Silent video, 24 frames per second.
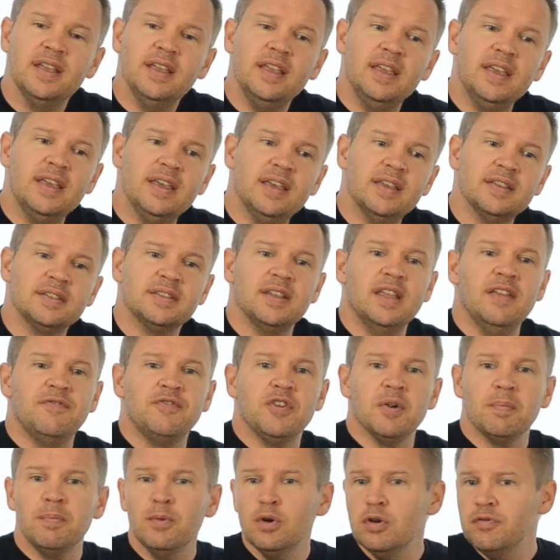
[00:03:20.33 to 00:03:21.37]
is if
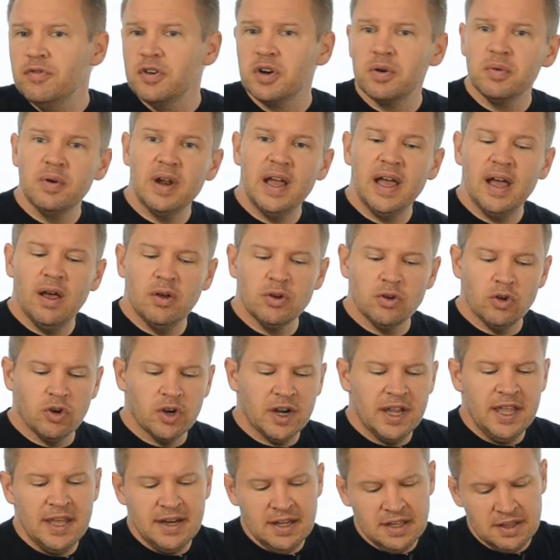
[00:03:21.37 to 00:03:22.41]
you're moving around or
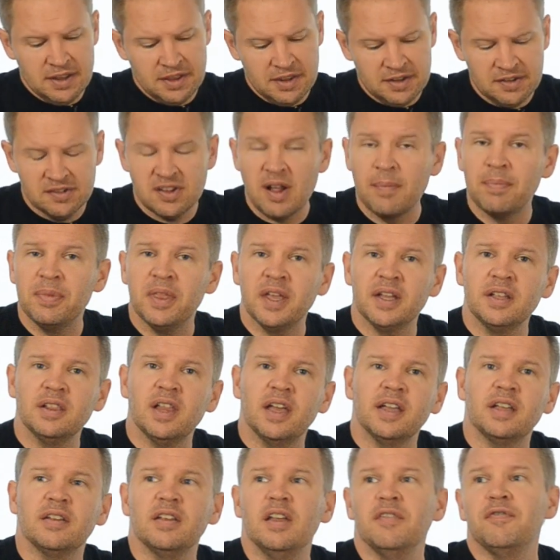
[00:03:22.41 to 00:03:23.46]
hitting something,
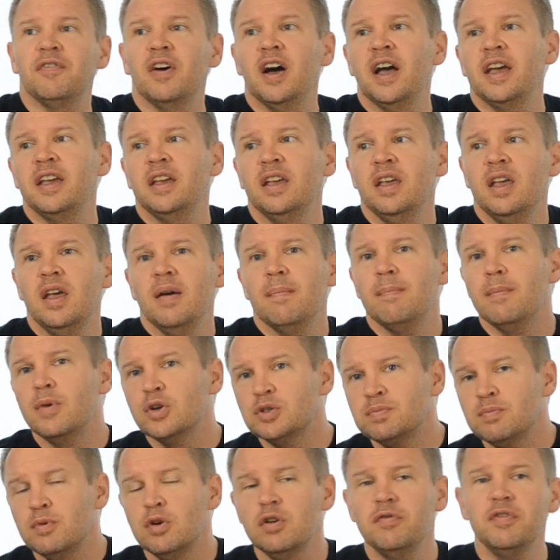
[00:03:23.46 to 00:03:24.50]
like if I was
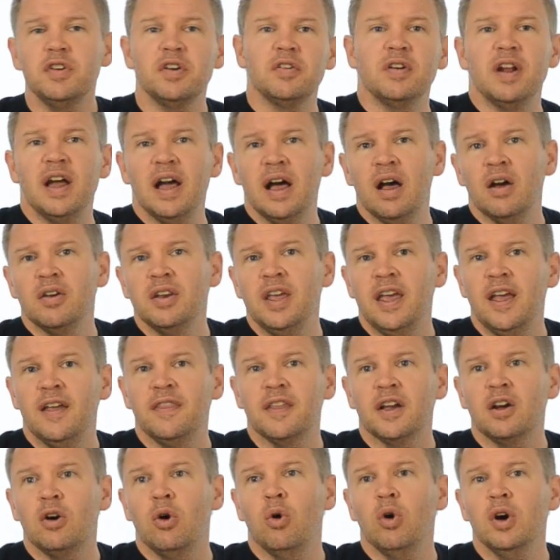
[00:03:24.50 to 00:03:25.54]
moving around and
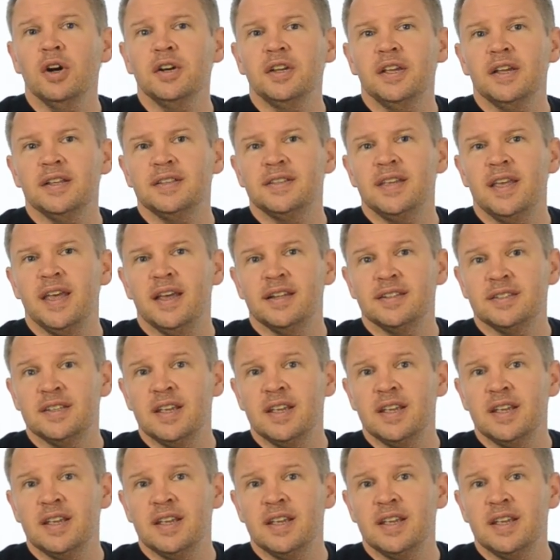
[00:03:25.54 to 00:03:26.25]
the cord gets hit.